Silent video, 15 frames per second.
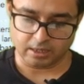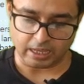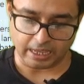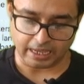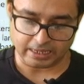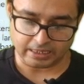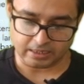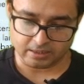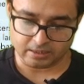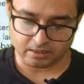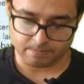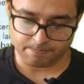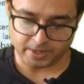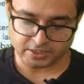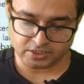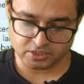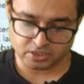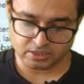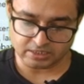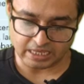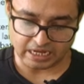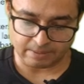and
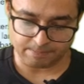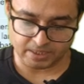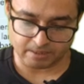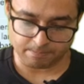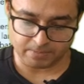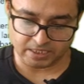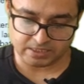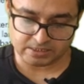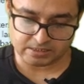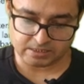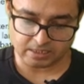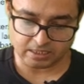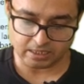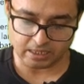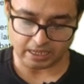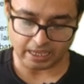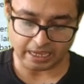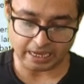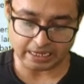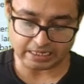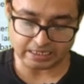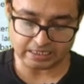precision therapy means
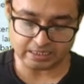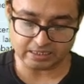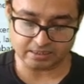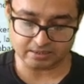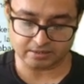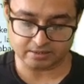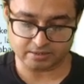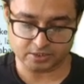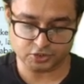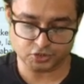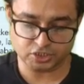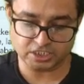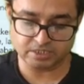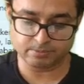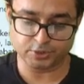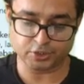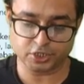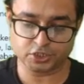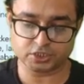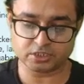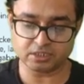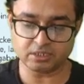any gene
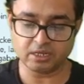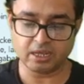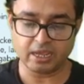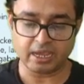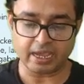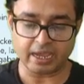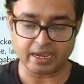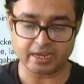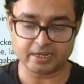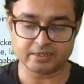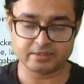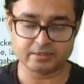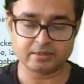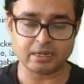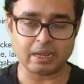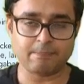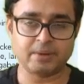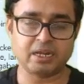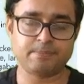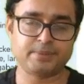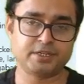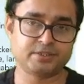mutation and
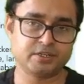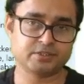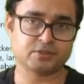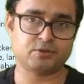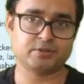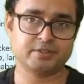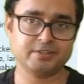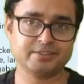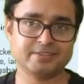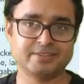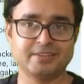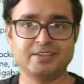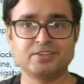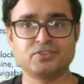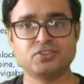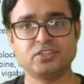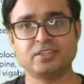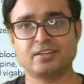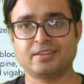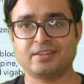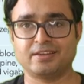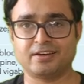epileptic disorders. These
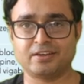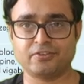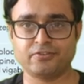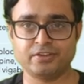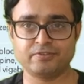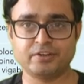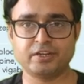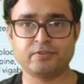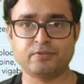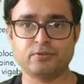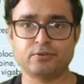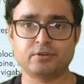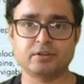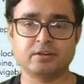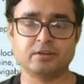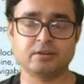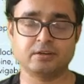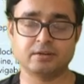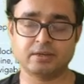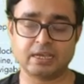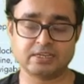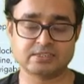genes are favorite
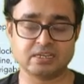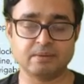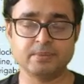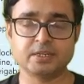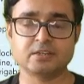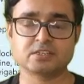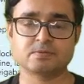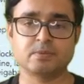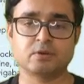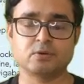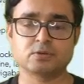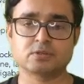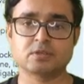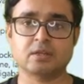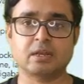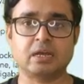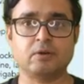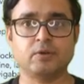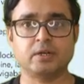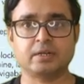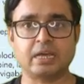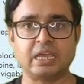for examiners because
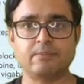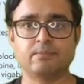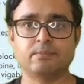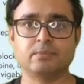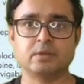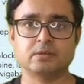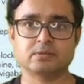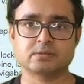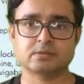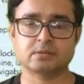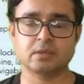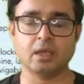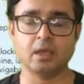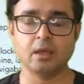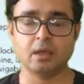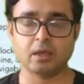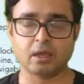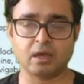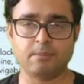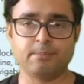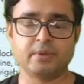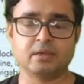now a time is
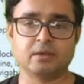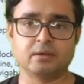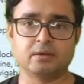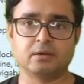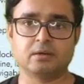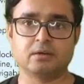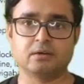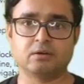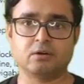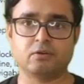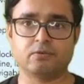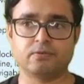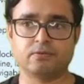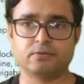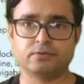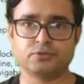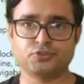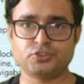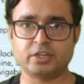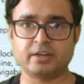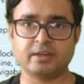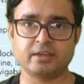coming of
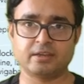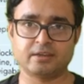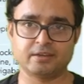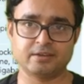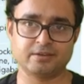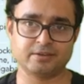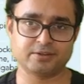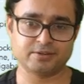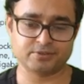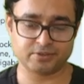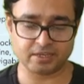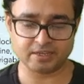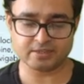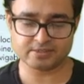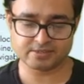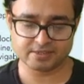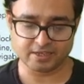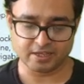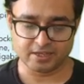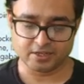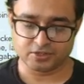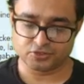genetic things.
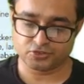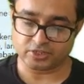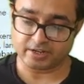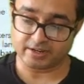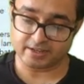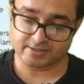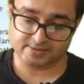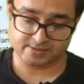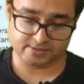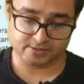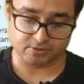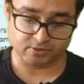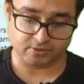Genetics